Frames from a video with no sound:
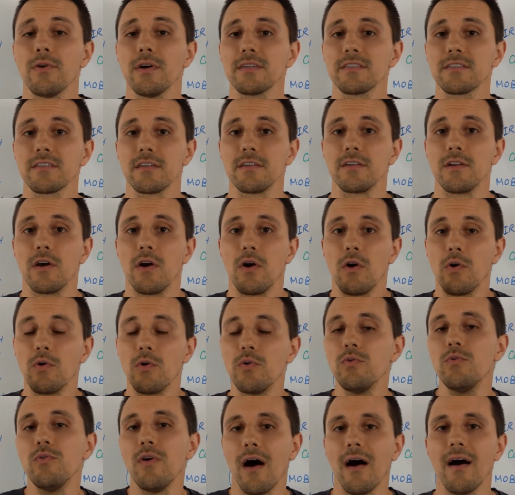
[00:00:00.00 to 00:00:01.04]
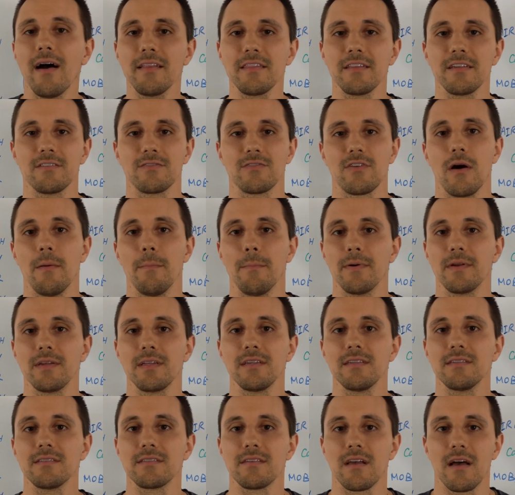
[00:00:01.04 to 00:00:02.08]
question, who are these
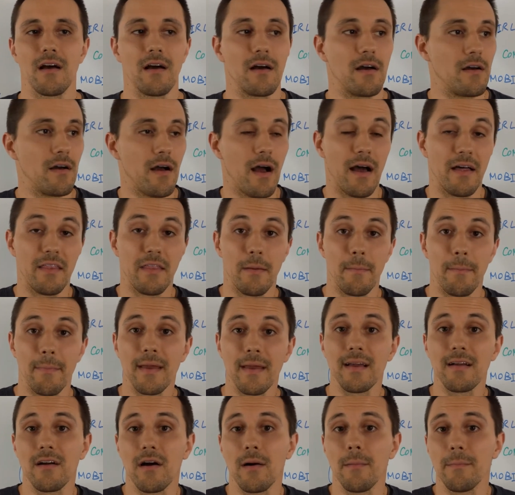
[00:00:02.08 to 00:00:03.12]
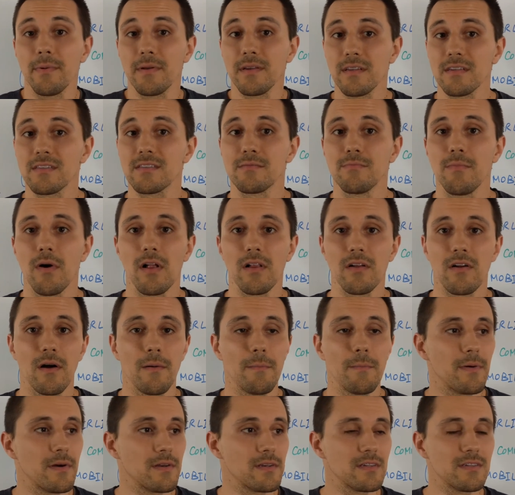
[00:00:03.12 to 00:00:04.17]
companies? Are they big companies, small
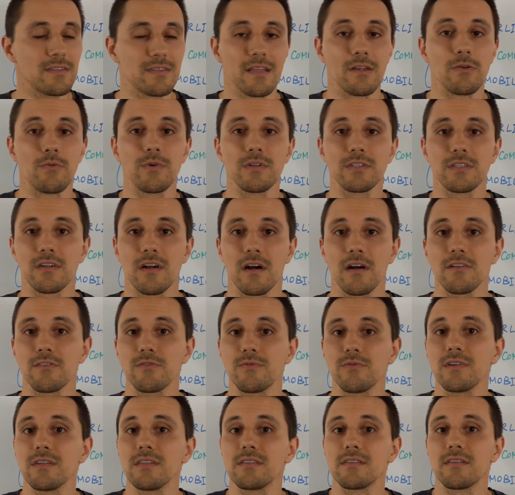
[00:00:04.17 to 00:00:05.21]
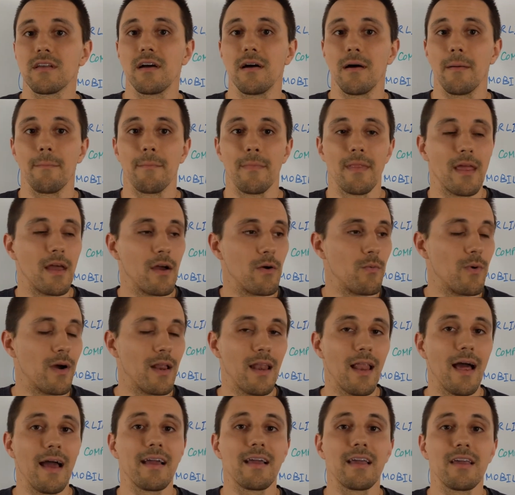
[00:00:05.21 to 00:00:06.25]
companies, and which countries?
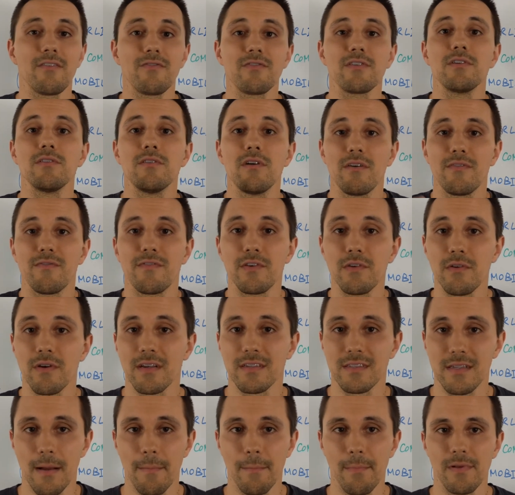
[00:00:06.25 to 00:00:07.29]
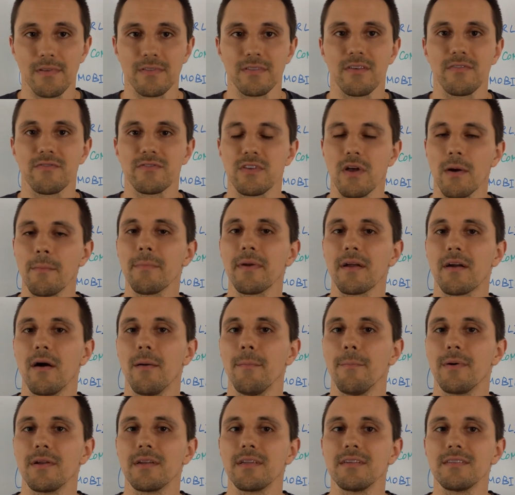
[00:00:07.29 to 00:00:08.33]
Well, I give you a few examples of zombie
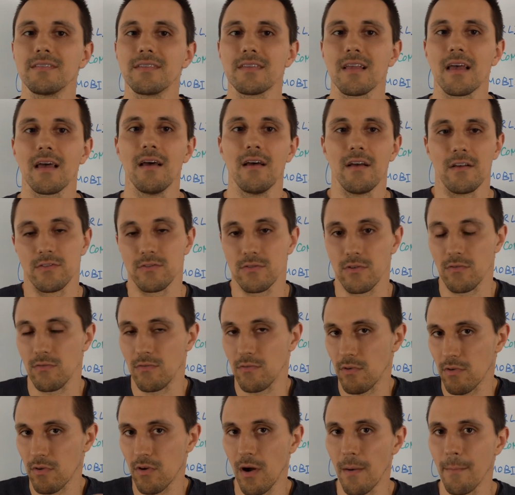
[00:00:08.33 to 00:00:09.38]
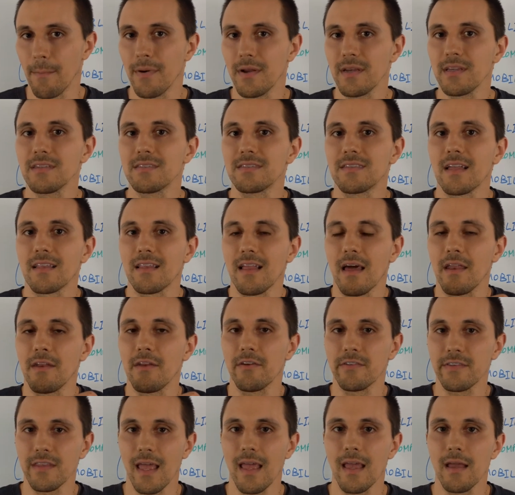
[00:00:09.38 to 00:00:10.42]
companies. So companies that are
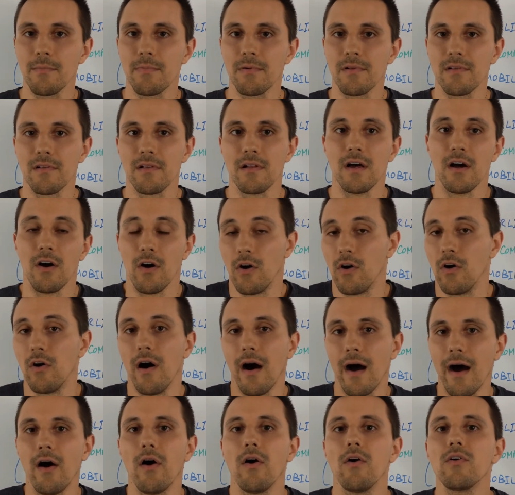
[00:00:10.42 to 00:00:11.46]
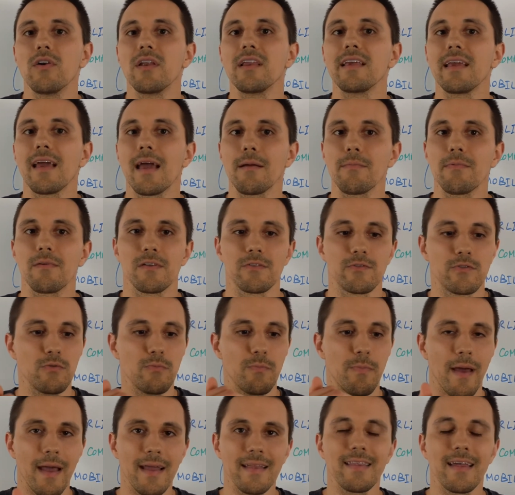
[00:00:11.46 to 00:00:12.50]
not able or are only able to
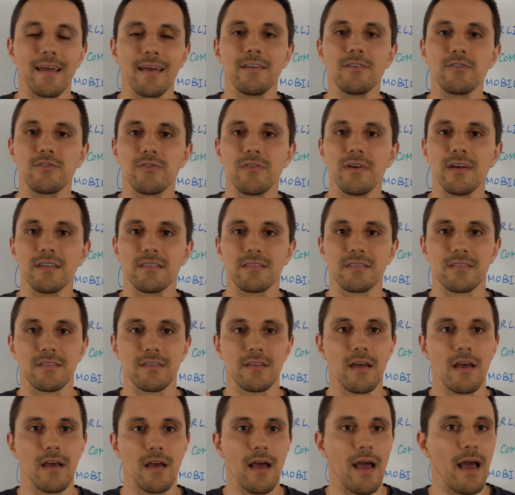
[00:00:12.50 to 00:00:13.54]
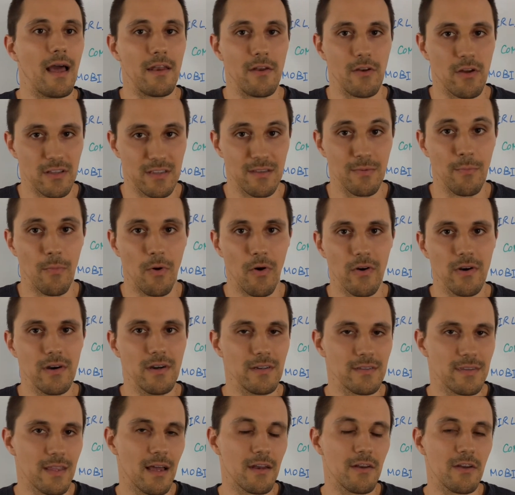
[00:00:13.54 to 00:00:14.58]
pay the interests and not
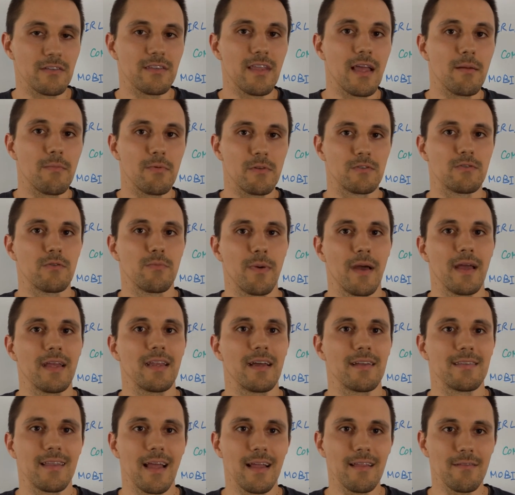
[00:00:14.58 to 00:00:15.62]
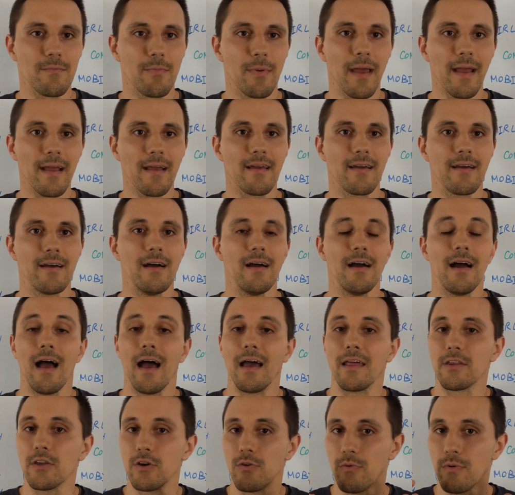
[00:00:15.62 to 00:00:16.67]
more. They are not able to pay their debt back.
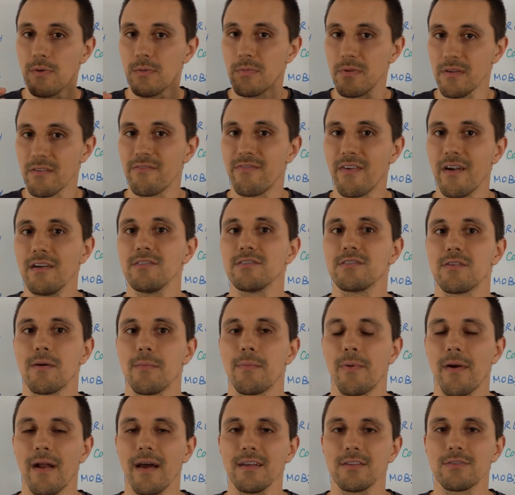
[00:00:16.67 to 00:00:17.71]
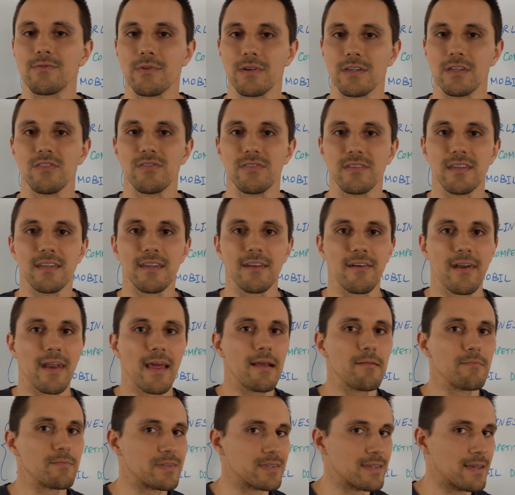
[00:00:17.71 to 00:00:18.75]
And you will be very surprised when you see their
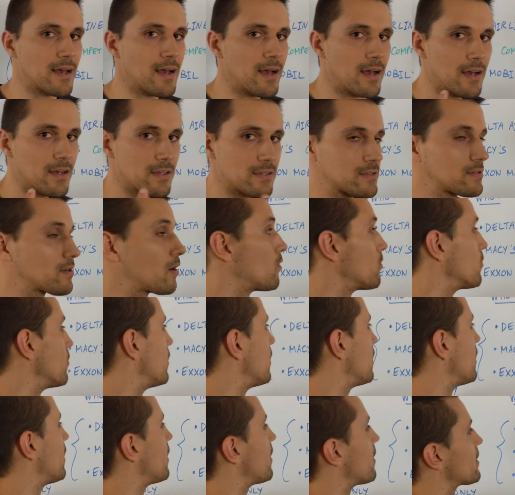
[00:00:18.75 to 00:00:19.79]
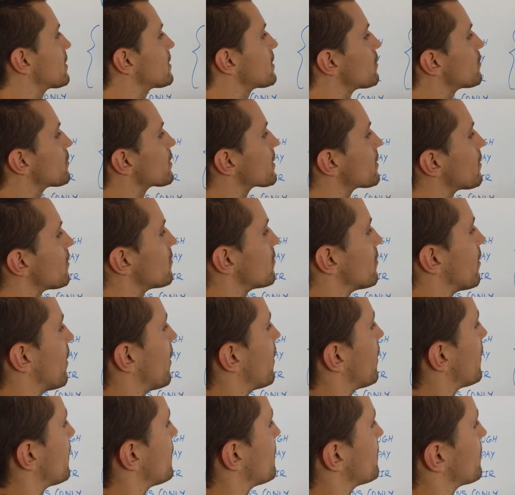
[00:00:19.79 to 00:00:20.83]
names. So here we go.
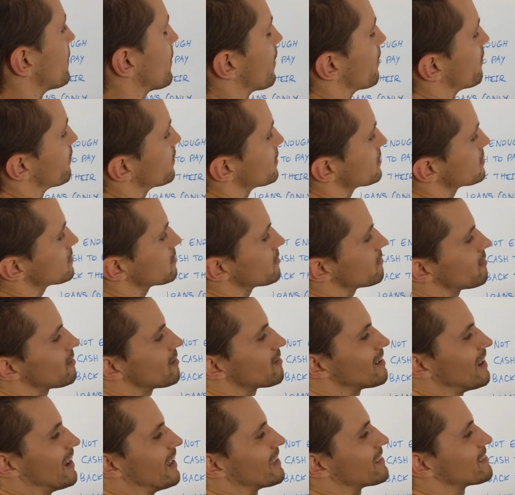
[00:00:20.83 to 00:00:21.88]
First of all,